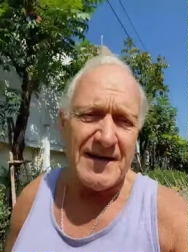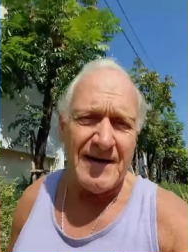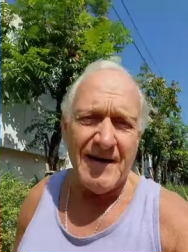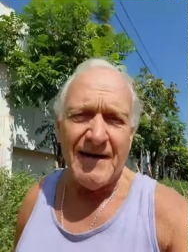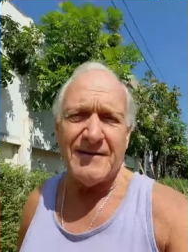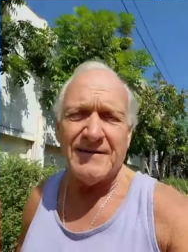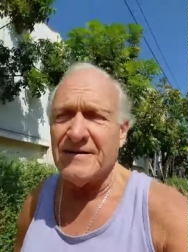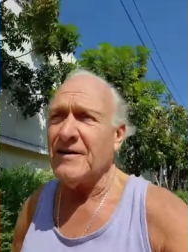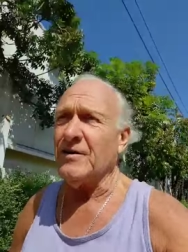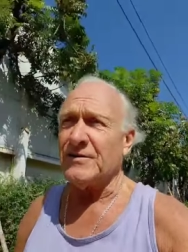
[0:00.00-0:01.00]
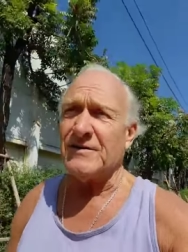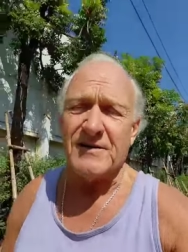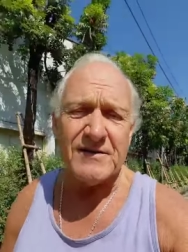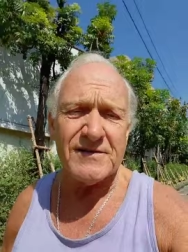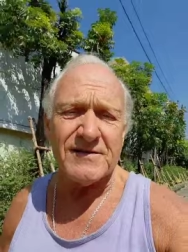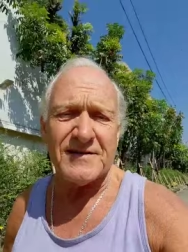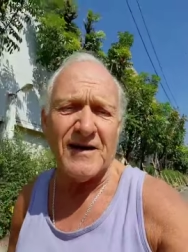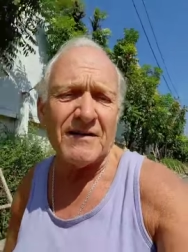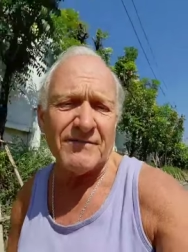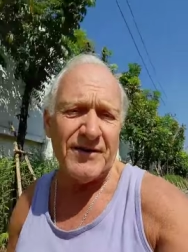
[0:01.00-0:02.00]
God knows there's a
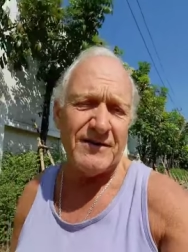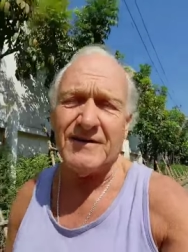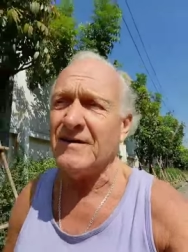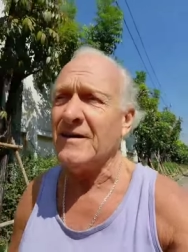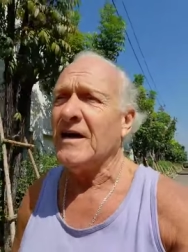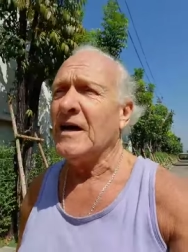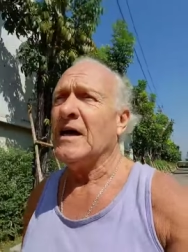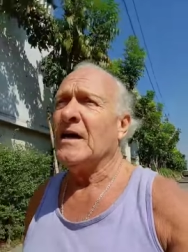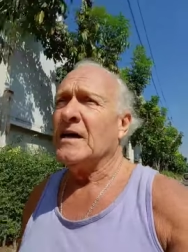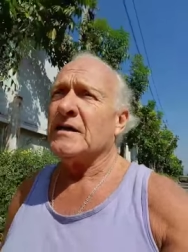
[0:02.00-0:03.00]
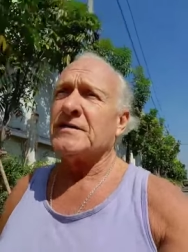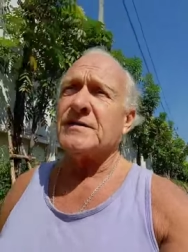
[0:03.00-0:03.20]
ton of it.